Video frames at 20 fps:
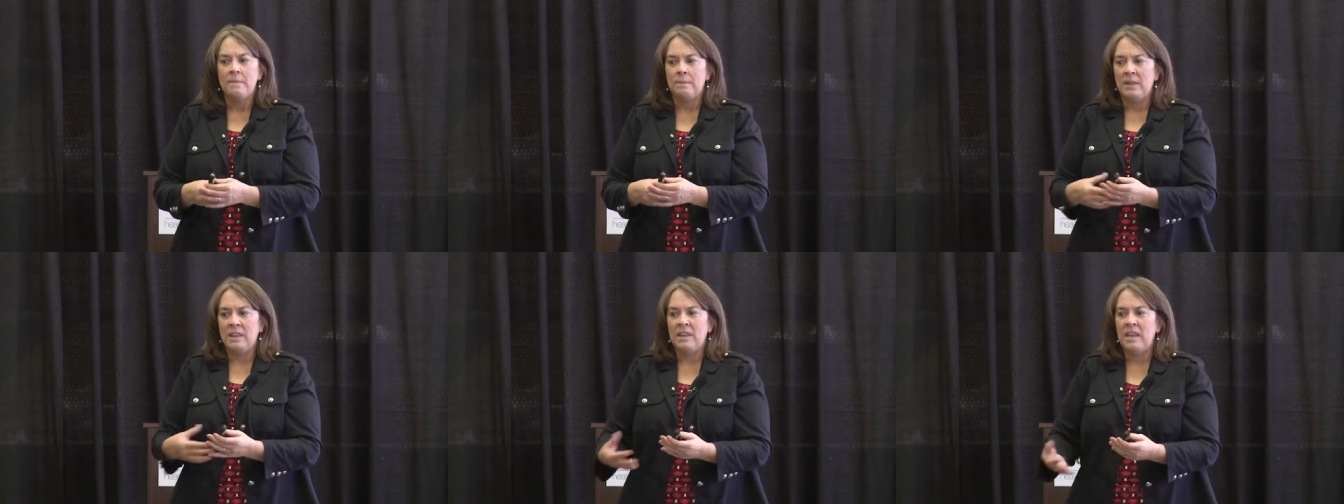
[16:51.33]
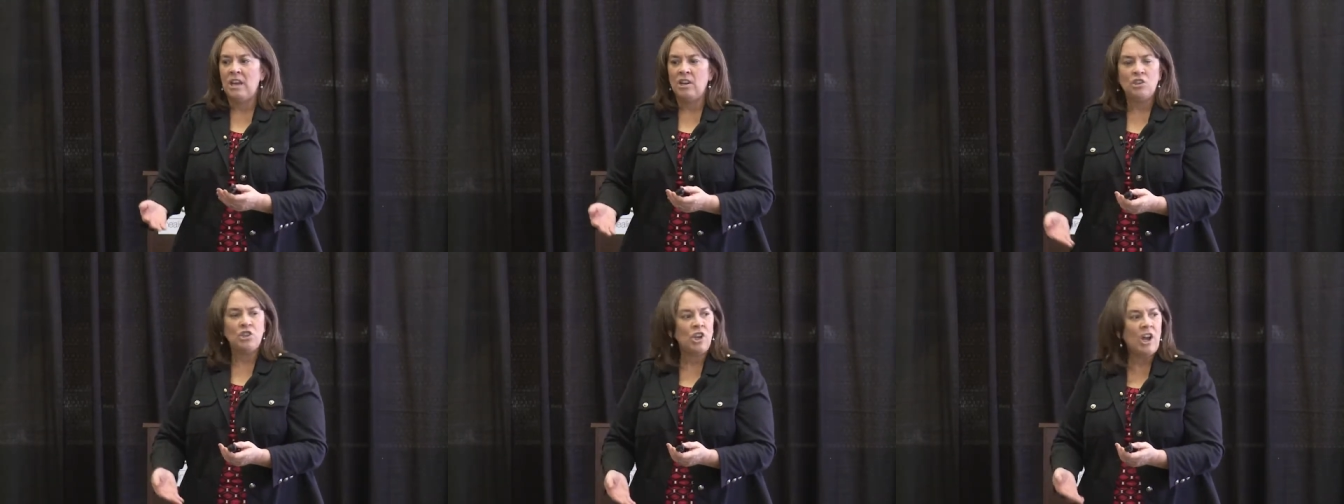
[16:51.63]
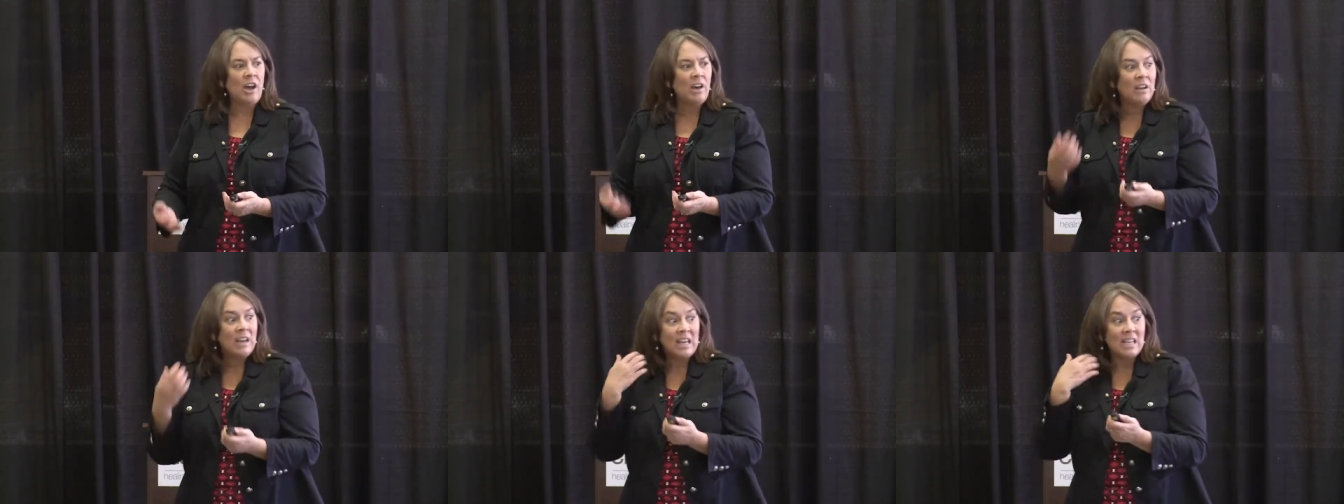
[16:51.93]
and that
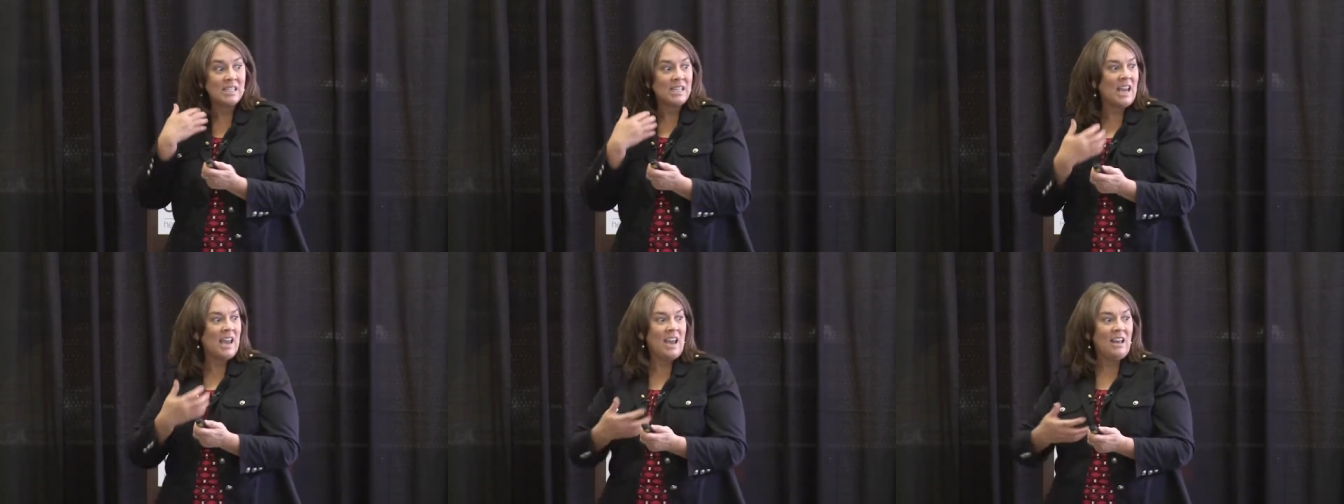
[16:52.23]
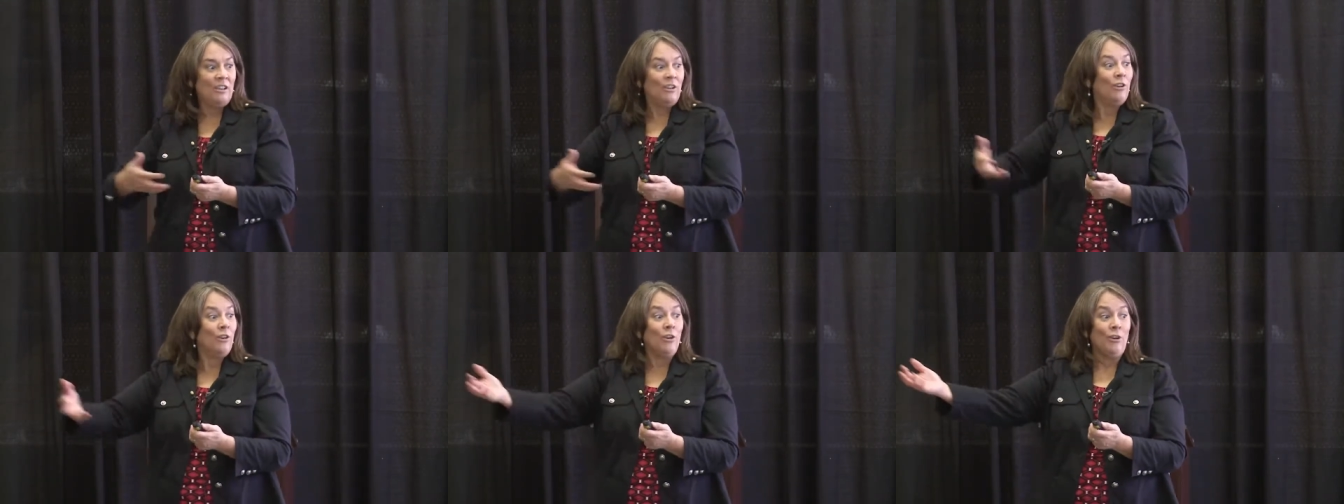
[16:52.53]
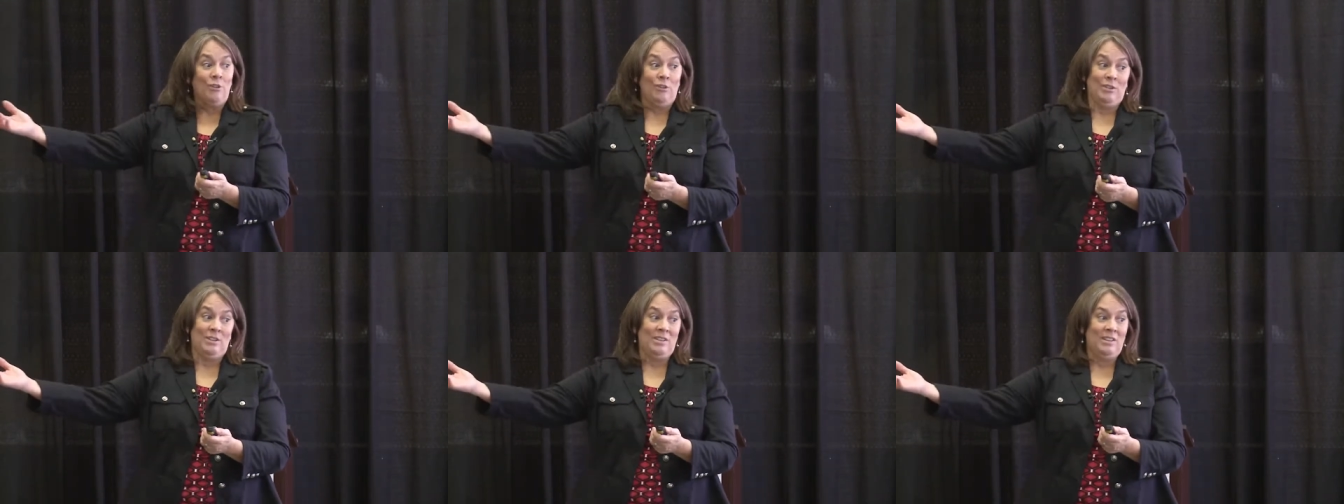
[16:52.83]
child has ha
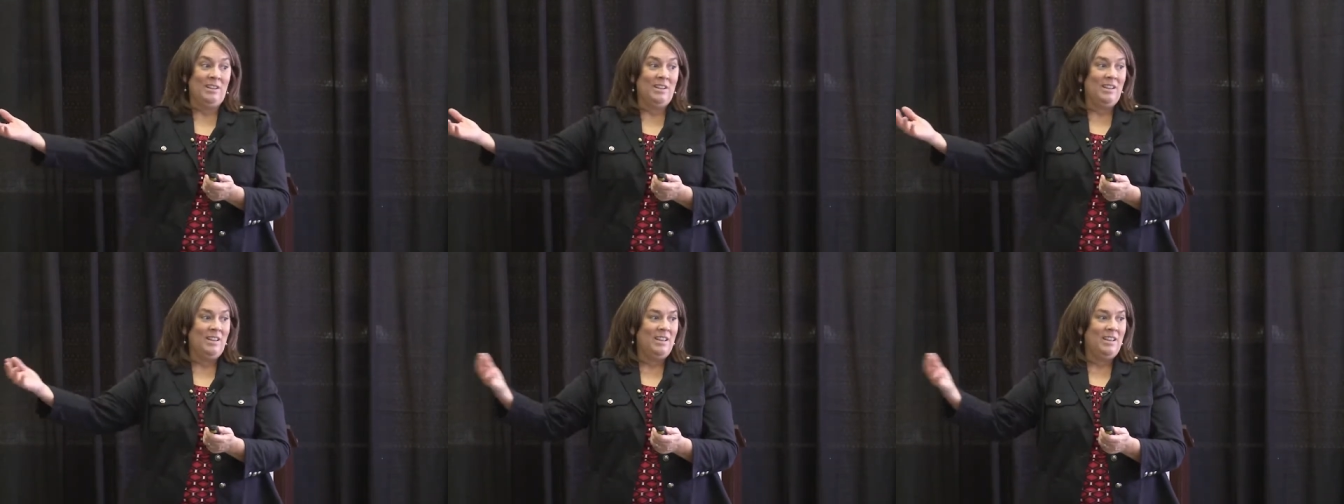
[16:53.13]
learned.